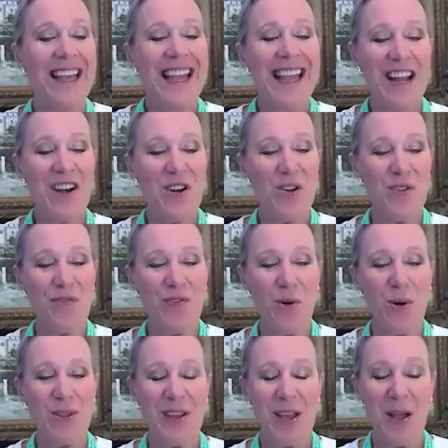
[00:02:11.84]
In her
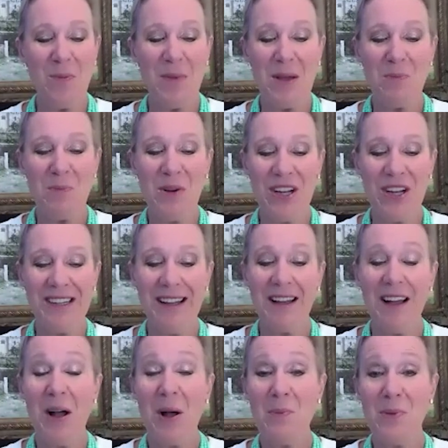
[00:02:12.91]
forthcoming book,
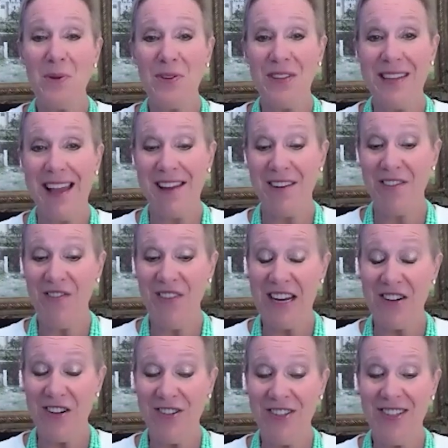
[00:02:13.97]
Humble Yet
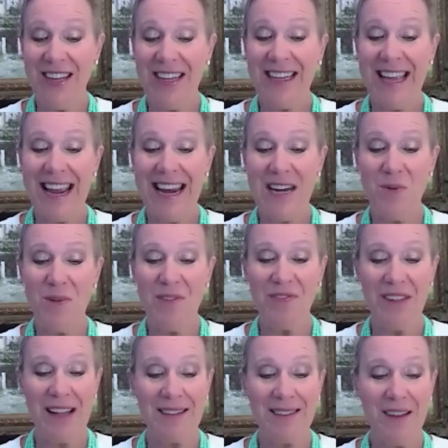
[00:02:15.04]
Fierce, Katy
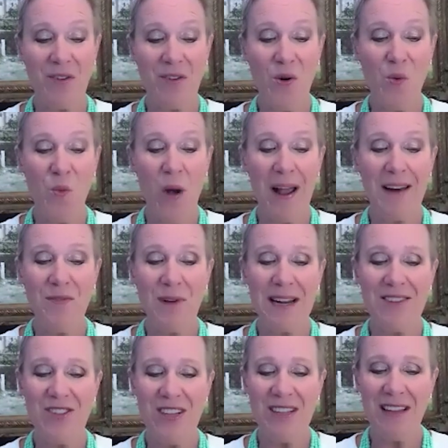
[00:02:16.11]
reflects on her
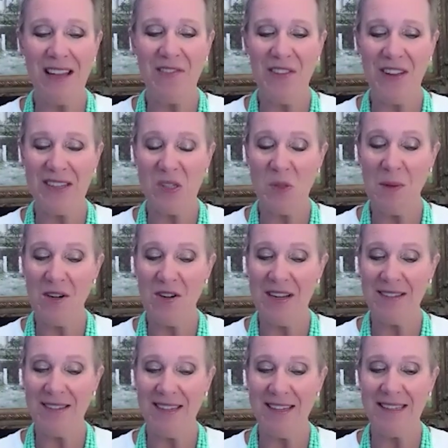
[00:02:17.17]
wide-ranging life
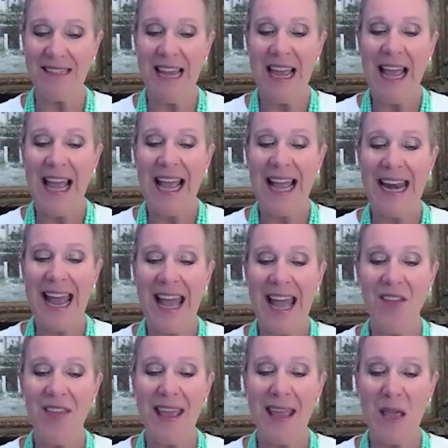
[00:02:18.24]
experiences and how
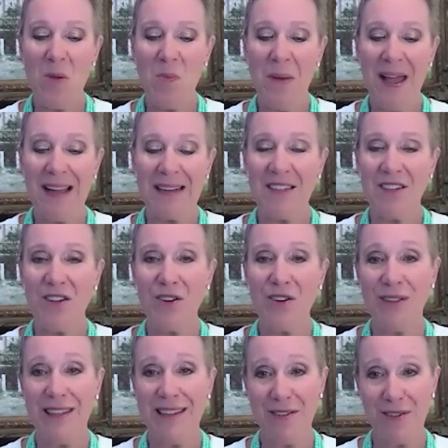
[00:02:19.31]
they impacted her
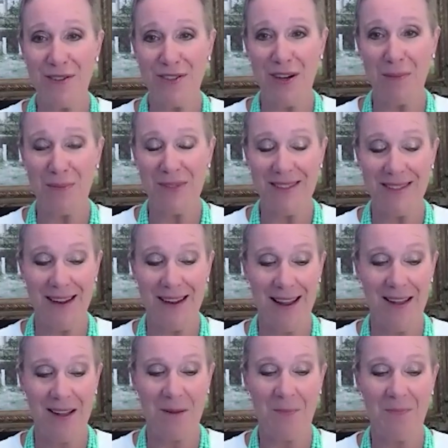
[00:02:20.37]
leadership
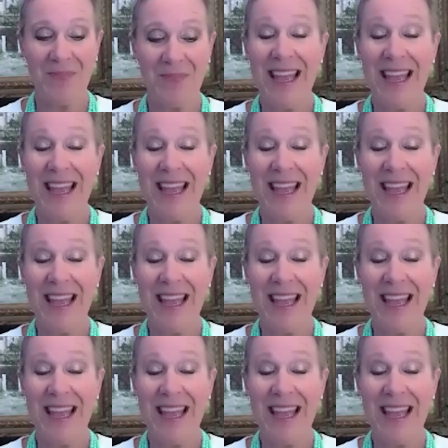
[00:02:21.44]
style.